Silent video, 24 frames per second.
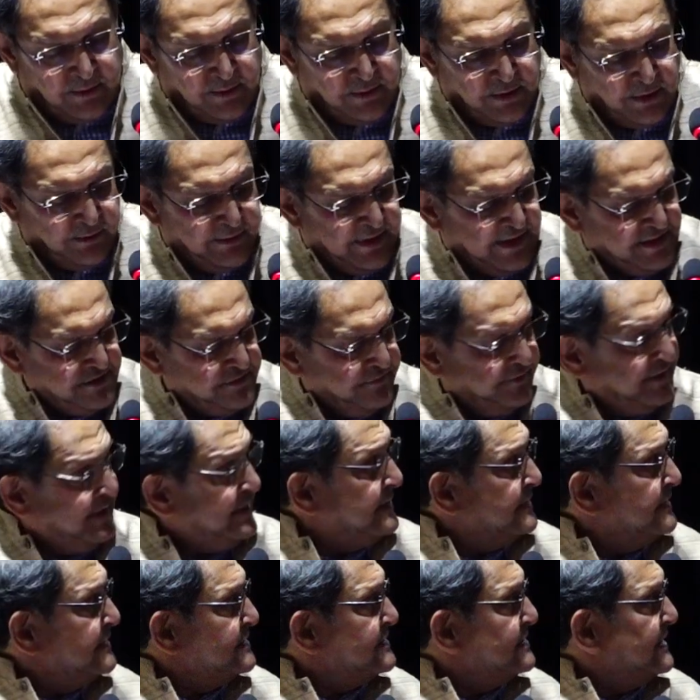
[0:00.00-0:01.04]
Now, as
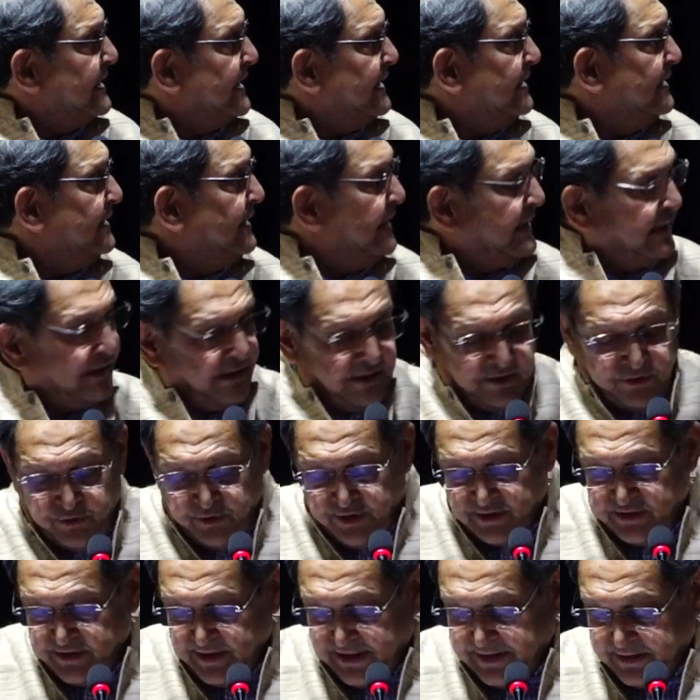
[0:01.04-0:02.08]
we said
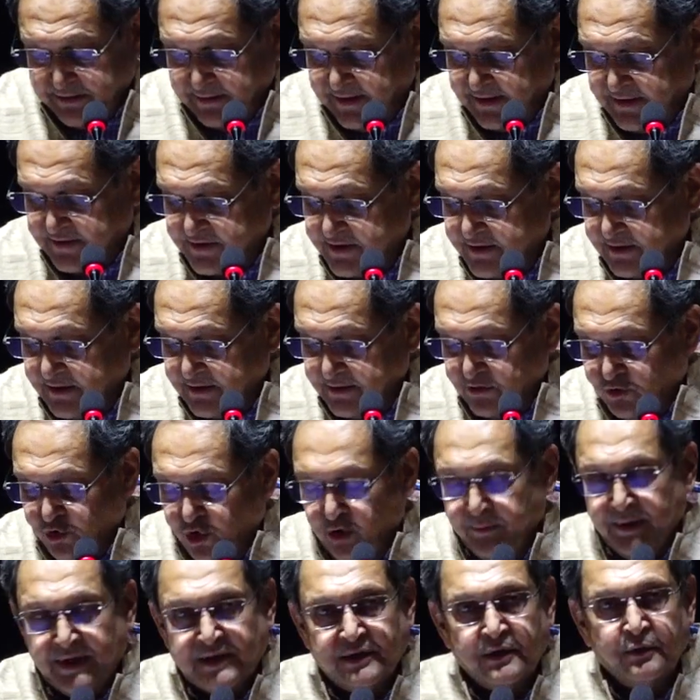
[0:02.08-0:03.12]
during the introduction,
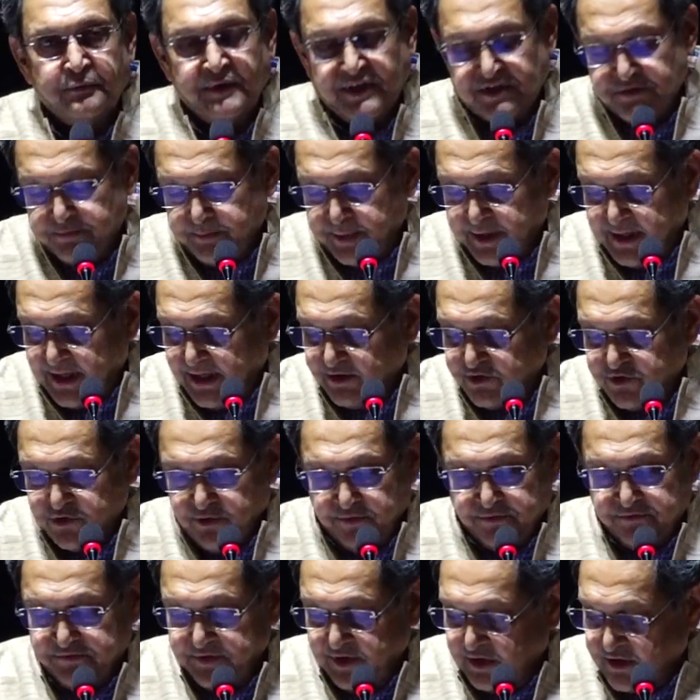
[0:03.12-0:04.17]
no matter which branch
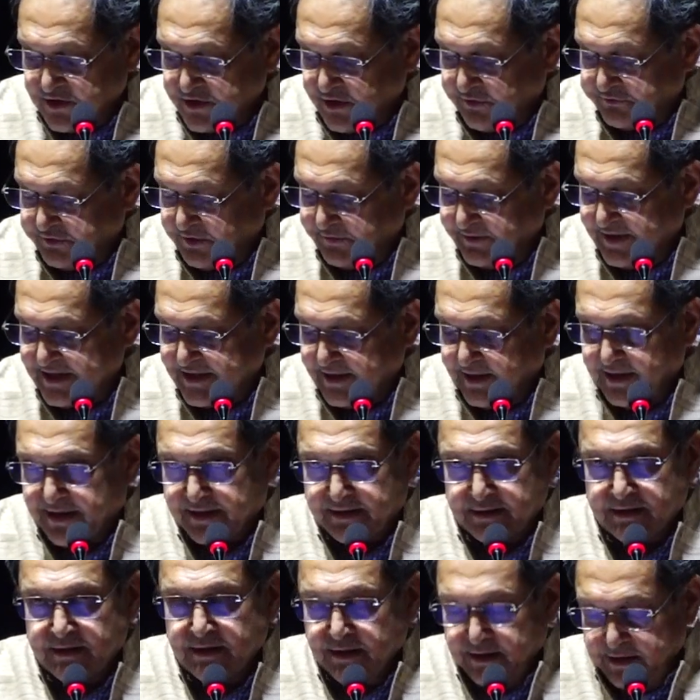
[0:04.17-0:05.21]
of philosophy we
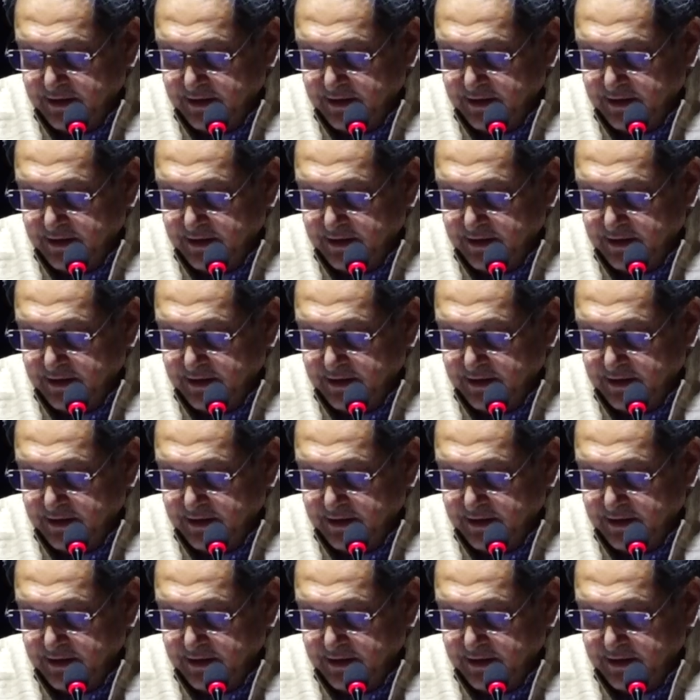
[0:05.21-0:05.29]
select,